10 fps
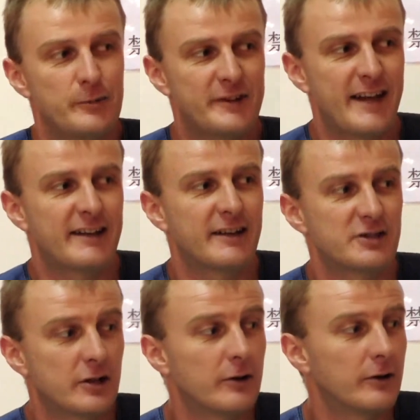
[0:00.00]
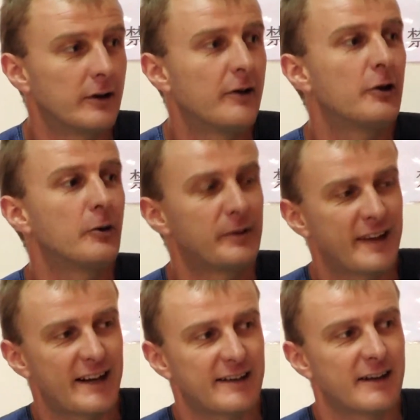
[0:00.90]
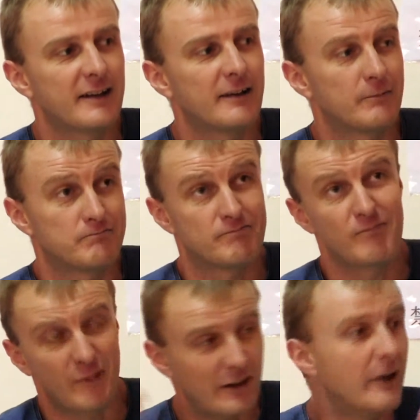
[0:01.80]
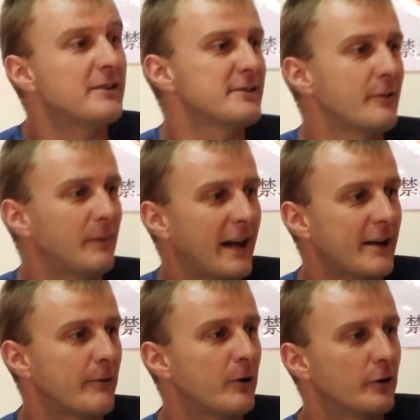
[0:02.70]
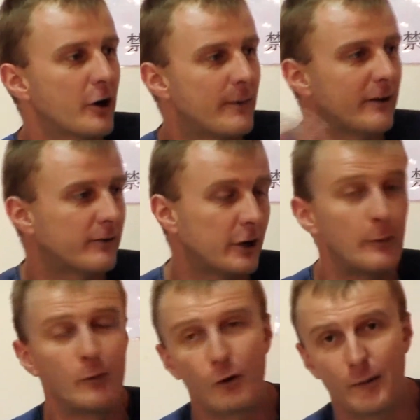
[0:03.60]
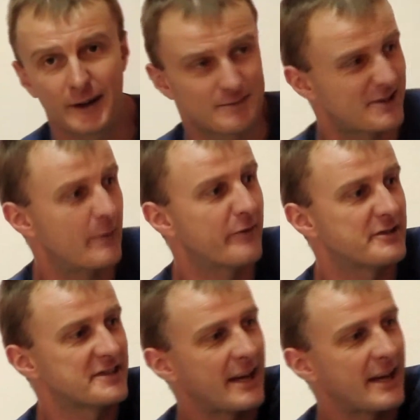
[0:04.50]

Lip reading: you're protecting a jungle, you're protecting the lungs of the planet. We all know about global warming. Some of us are